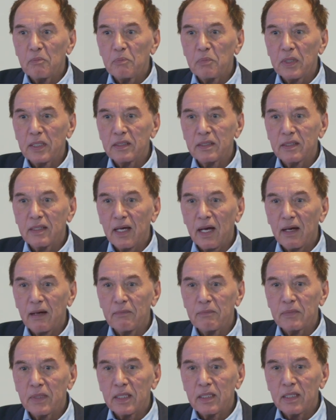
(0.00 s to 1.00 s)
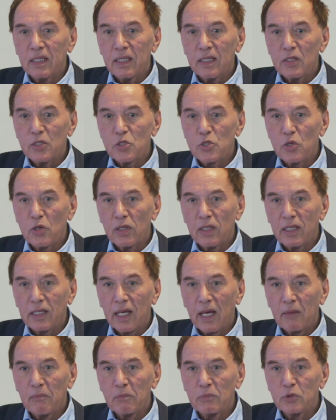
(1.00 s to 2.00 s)
But uh,
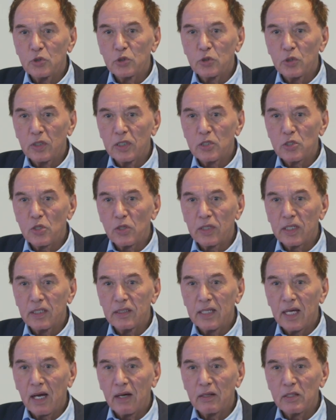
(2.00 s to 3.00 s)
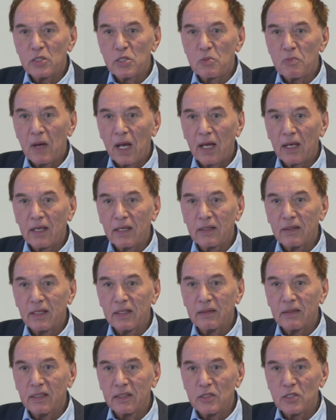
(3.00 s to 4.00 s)
certainly I'm sure he's looking down and smiling
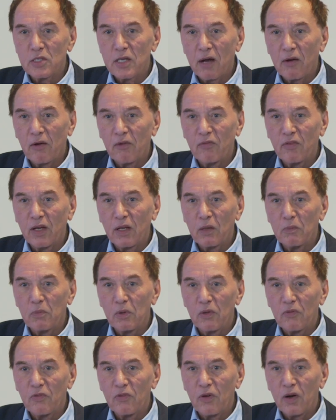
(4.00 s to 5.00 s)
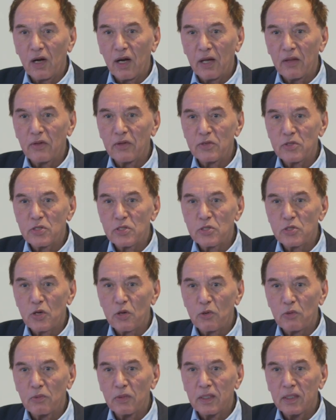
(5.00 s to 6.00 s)
that these are available for others.
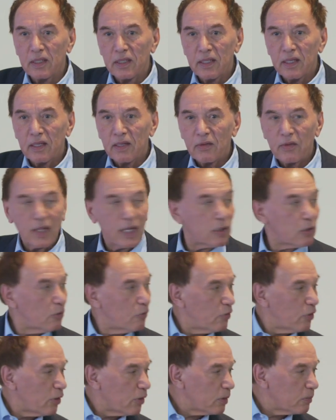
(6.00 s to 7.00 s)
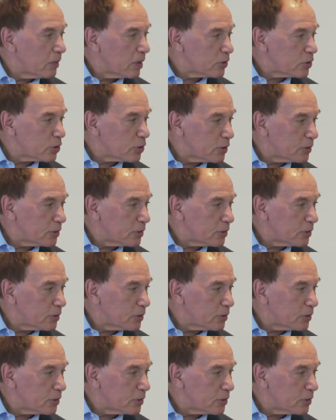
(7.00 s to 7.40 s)
So thank you very much.